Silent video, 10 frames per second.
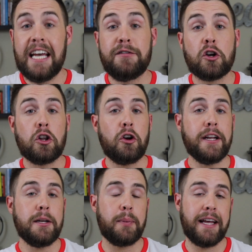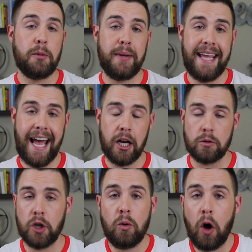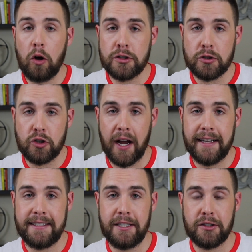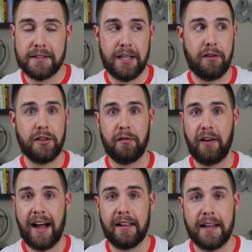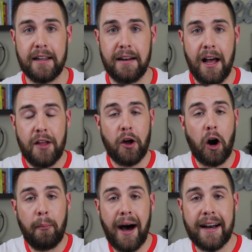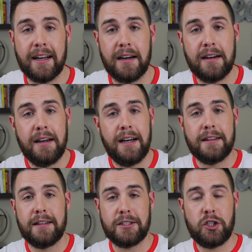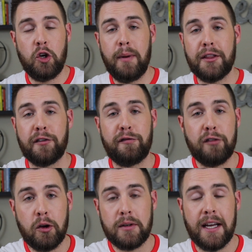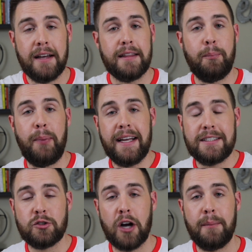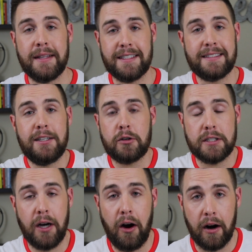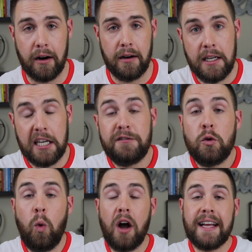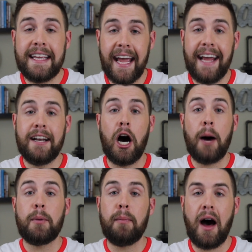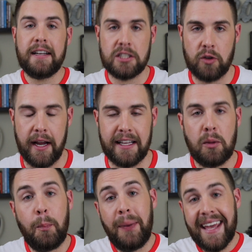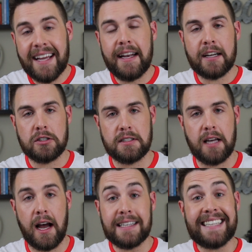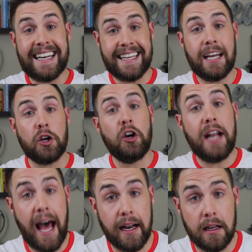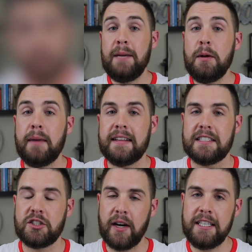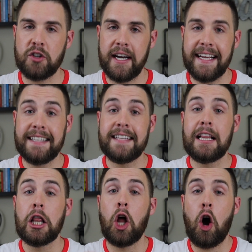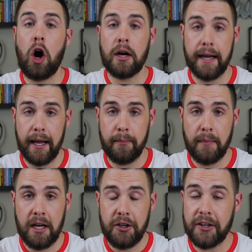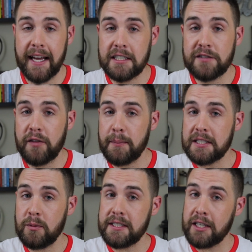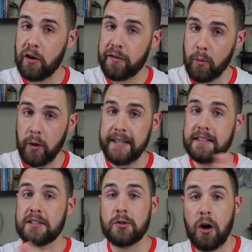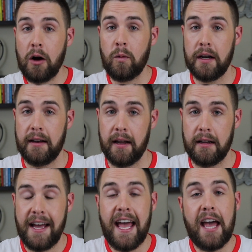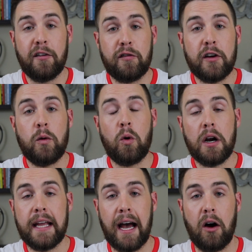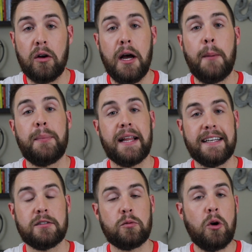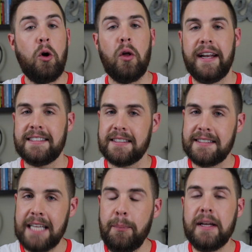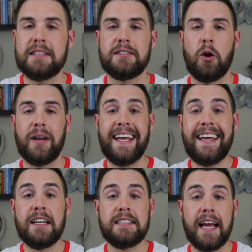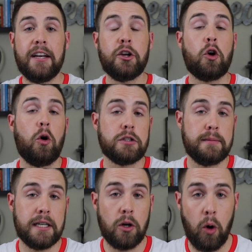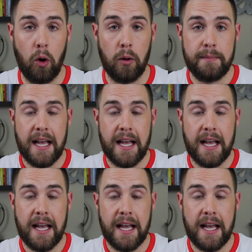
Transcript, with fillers: If you're learning to play the piano, don't also try and teach yourself the violin, the harmonica, the tuba, the flute, the bass drum, and the steel guitar. If you wanna gain upper body strength, pick an exercise and get good at it. Keep in mind that strength training is a long game. You can't just flip a switch and go from weak to strong one day. Every workout plays a role and is a stepping stone in attaining your ultimate goal.